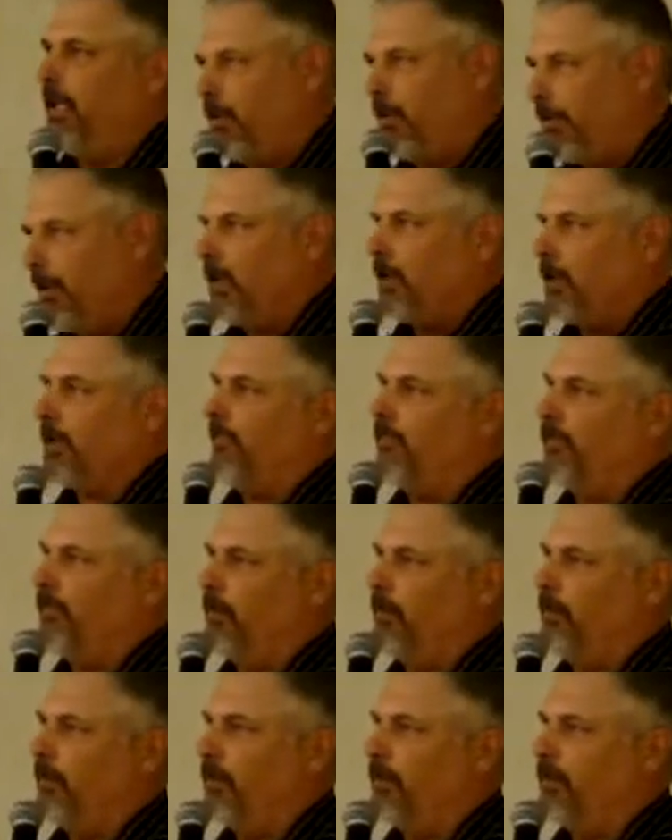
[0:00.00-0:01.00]
and American
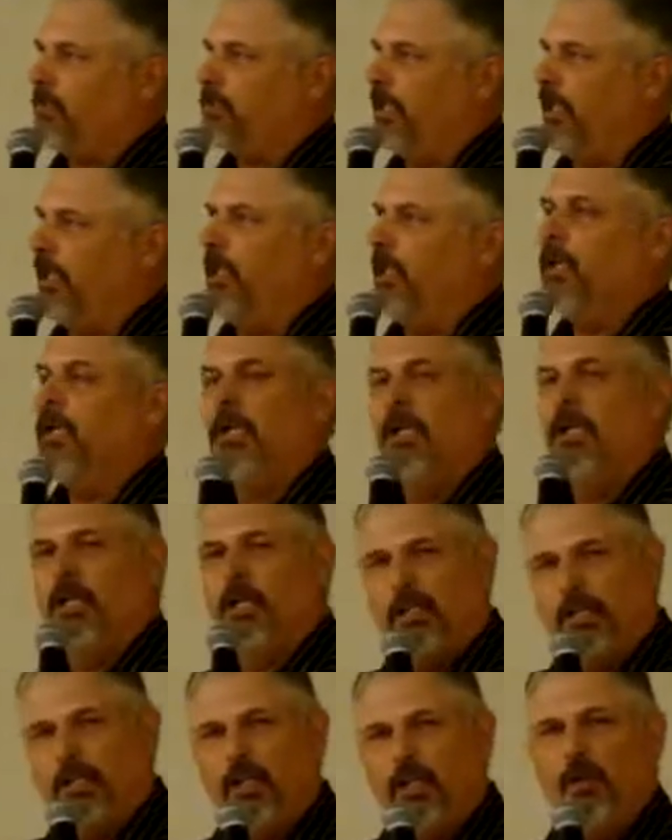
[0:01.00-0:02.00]
Farm Bureau sent
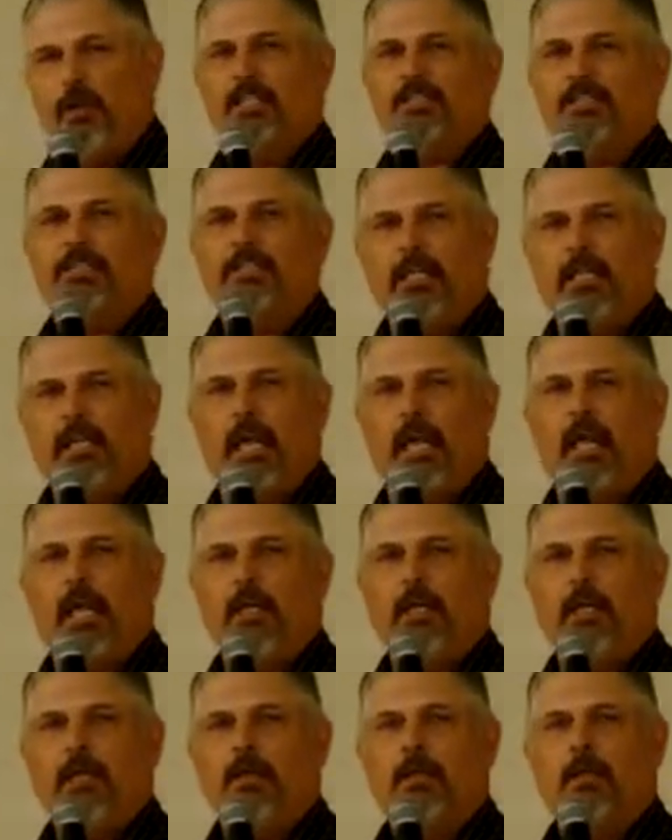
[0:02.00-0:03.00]
to
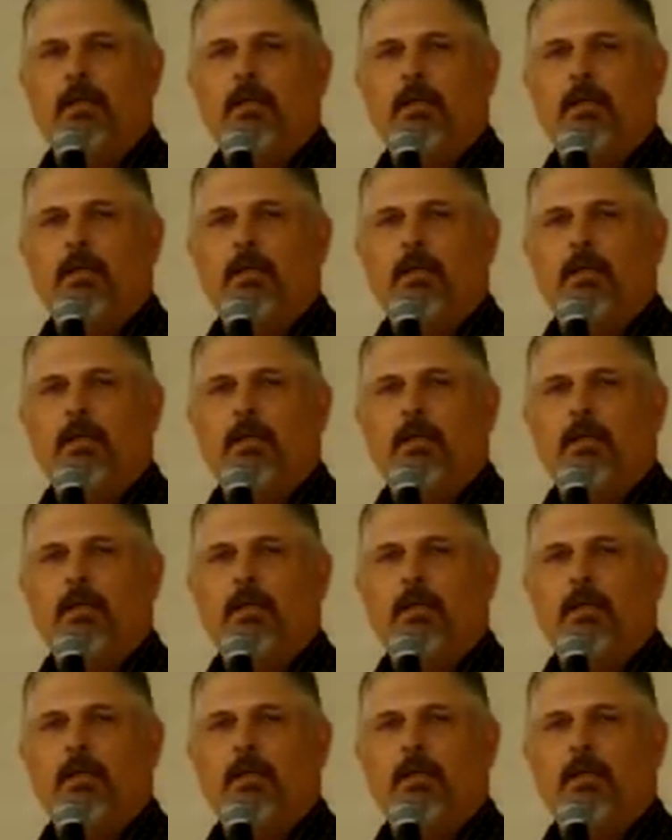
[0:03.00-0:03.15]
USDA.